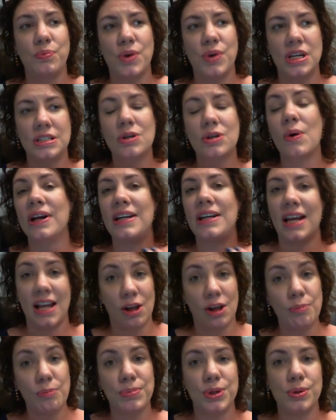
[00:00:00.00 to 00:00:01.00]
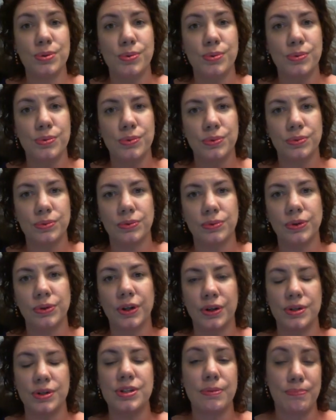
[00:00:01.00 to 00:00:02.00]
is going to help you
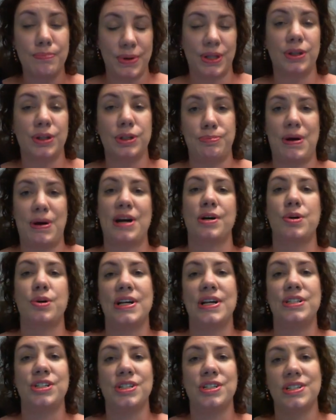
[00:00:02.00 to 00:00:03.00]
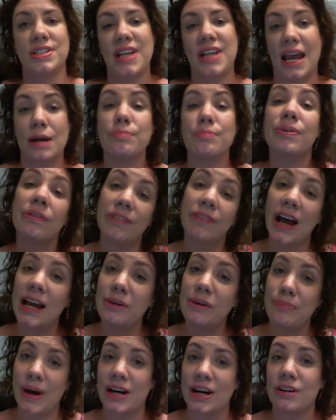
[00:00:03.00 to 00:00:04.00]
learn to build better questions and
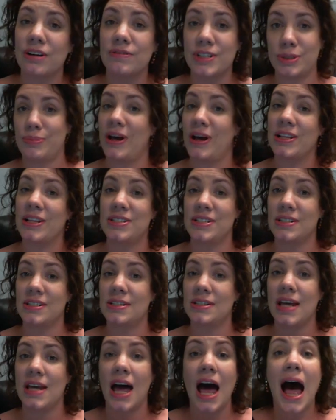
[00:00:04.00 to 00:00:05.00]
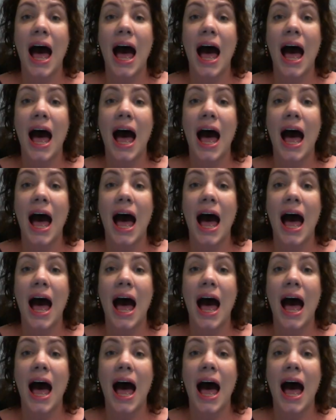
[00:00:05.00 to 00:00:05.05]
provide better responses.